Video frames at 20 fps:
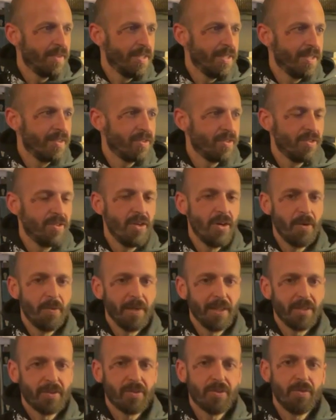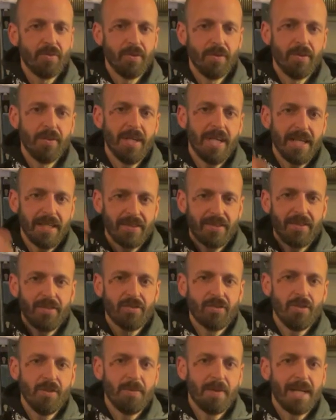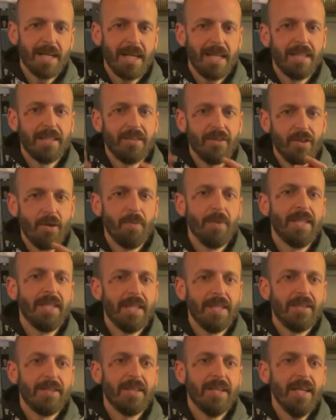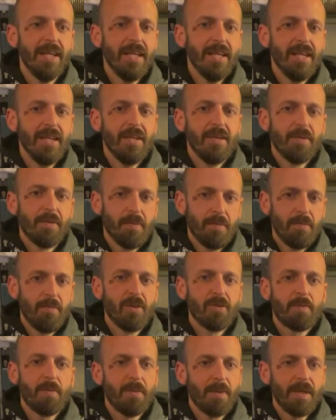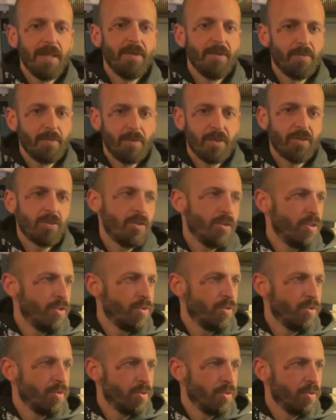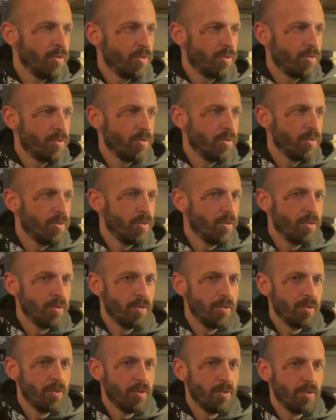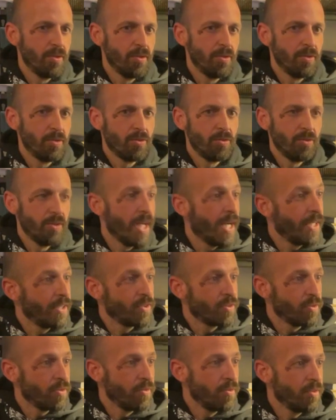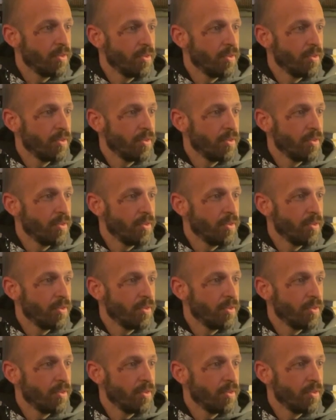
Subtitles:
These drawings to access to the Valhalla, knowing that most probably was going to die soon.